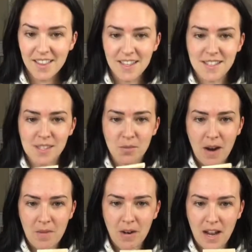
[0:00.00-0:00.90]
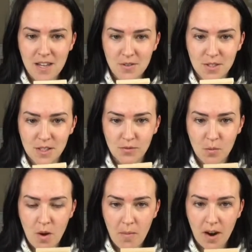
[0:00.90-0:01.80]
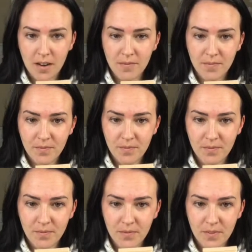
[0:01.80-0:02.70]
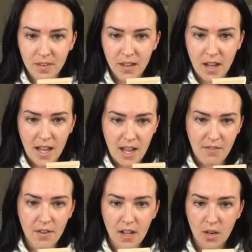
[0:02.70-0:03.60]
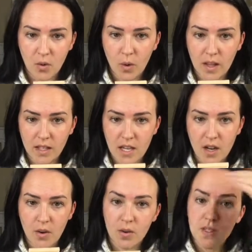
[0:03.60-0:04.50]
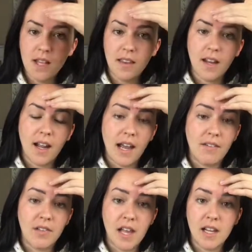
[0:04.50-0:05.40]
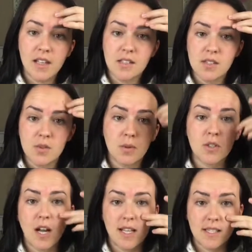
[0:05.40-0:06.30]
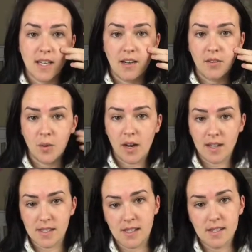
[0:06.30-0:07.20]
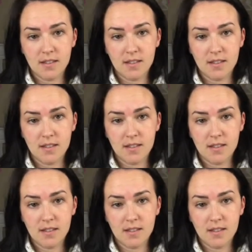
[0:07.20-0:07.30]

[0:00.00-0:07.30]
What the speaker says: This is the primer I use, it's from Walmart. I have an oily nose and then I have like super dry skin everywhere else,